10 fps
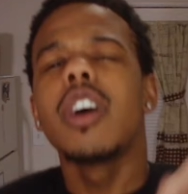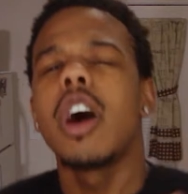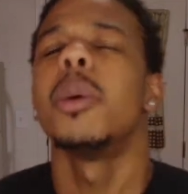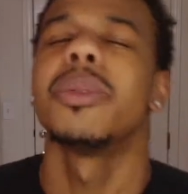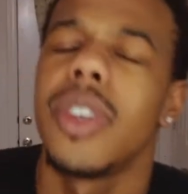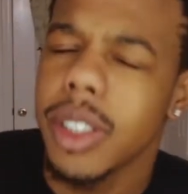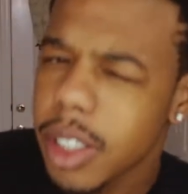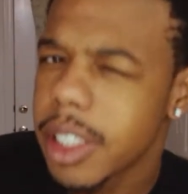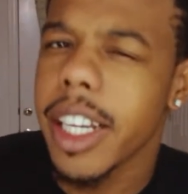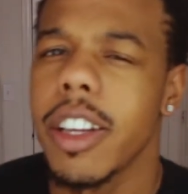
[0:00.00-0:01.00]
carbs
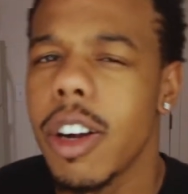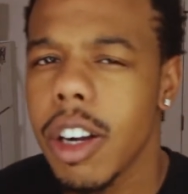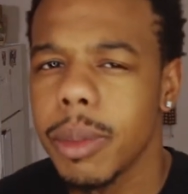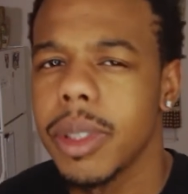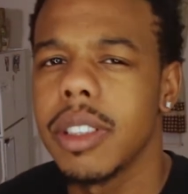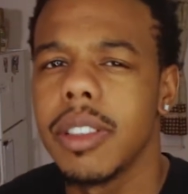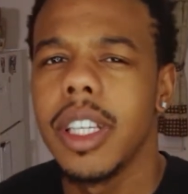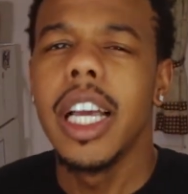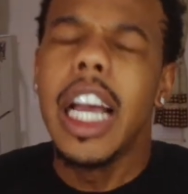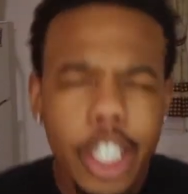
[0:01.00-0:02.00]
versus net carbs.
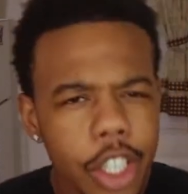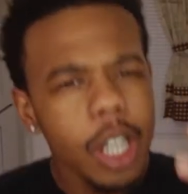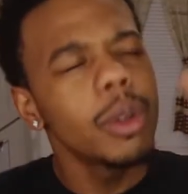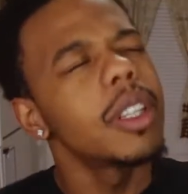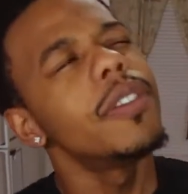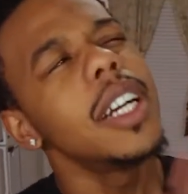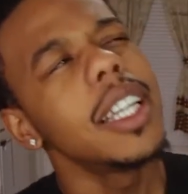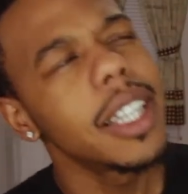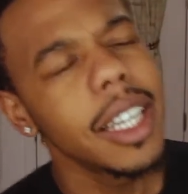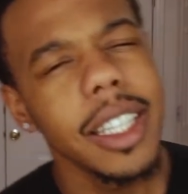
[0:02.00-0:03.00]
You know what the
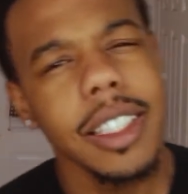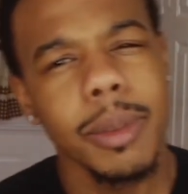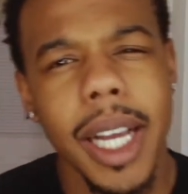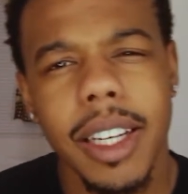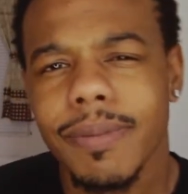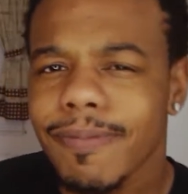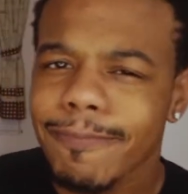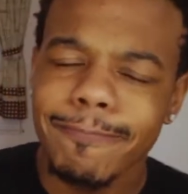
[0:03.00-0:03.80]
funny thing is about it?